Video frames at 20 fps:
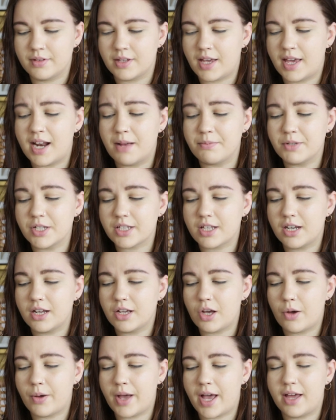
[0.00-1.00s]
And I'm just
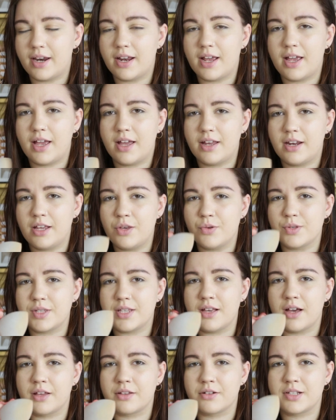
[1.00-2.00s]
gonna go ahead and use
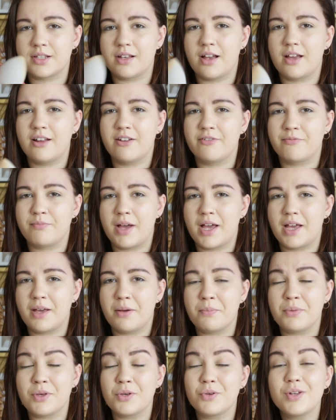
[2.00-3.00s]
the other side of
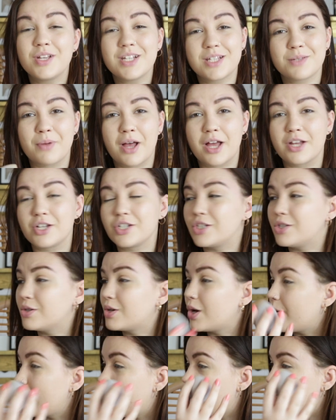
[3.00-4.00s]
my beauty sponge to
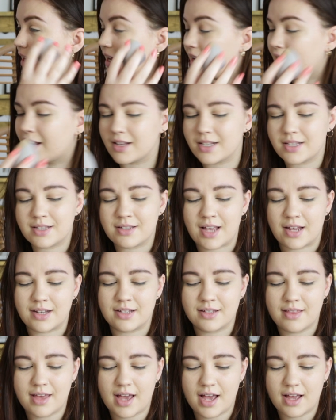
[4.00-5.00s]
go ahead and
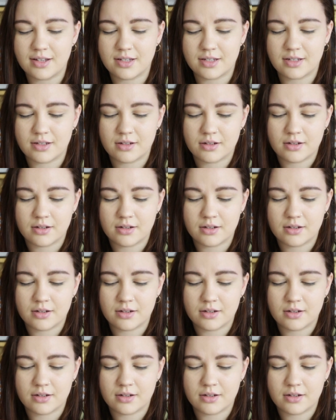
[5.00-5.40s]
set that.